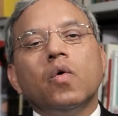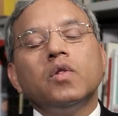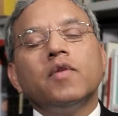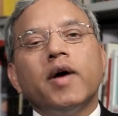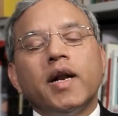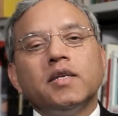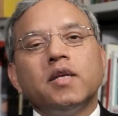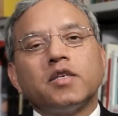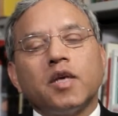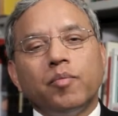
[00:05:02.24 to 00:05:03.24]
or the
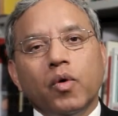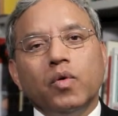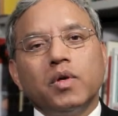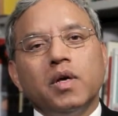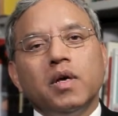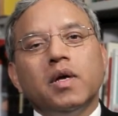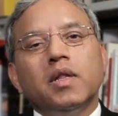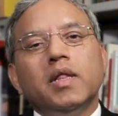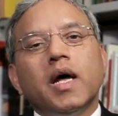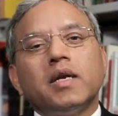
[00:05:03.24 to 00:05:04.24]
financial support
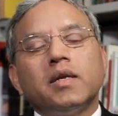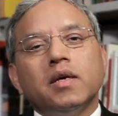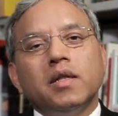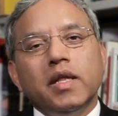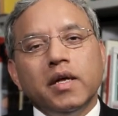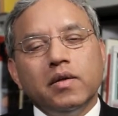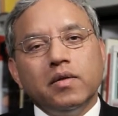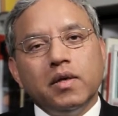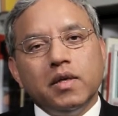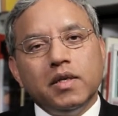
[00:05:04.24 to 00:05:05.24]
that the,
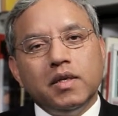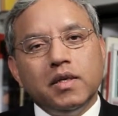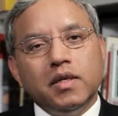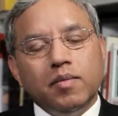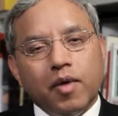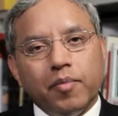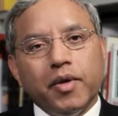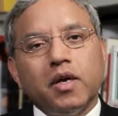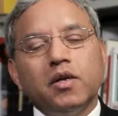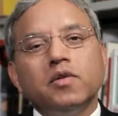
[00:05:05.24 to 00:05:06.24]
the
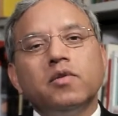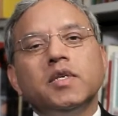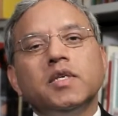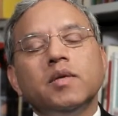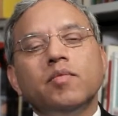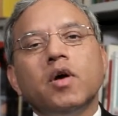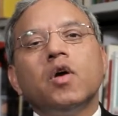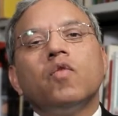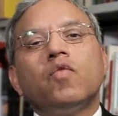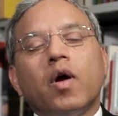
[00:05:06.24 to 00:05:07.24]
developing countries receive
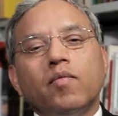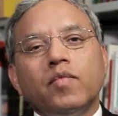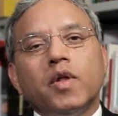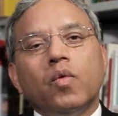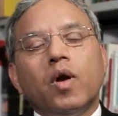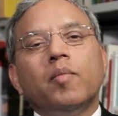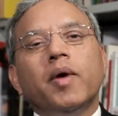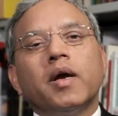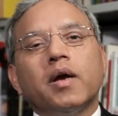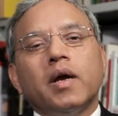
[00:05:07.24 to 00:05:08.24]
from the
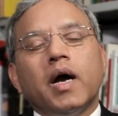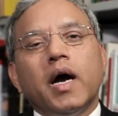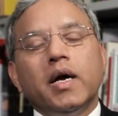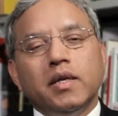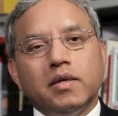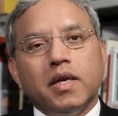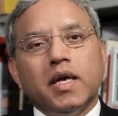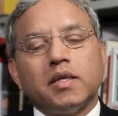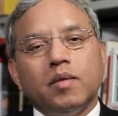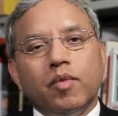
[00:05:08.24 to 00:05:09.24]
World Bank and
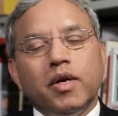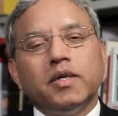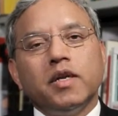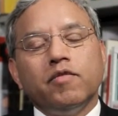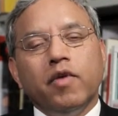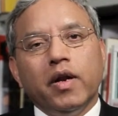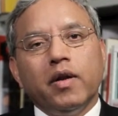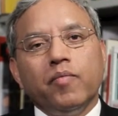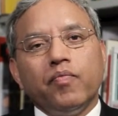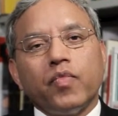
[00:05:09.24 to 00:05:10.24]
International Monetary
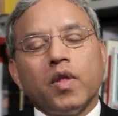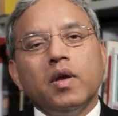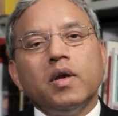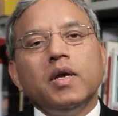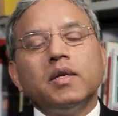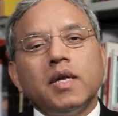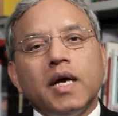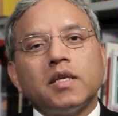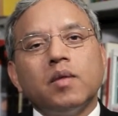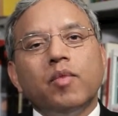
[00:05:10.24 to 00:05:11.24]
Fund.
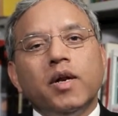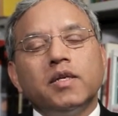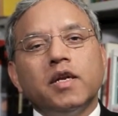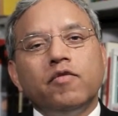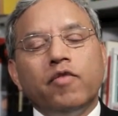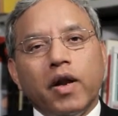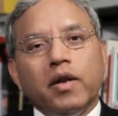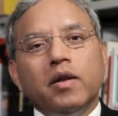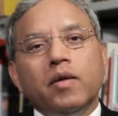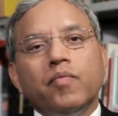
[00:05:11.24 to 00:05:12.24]
International Monetary
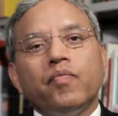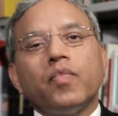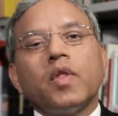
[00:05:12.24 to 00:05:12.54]
Fund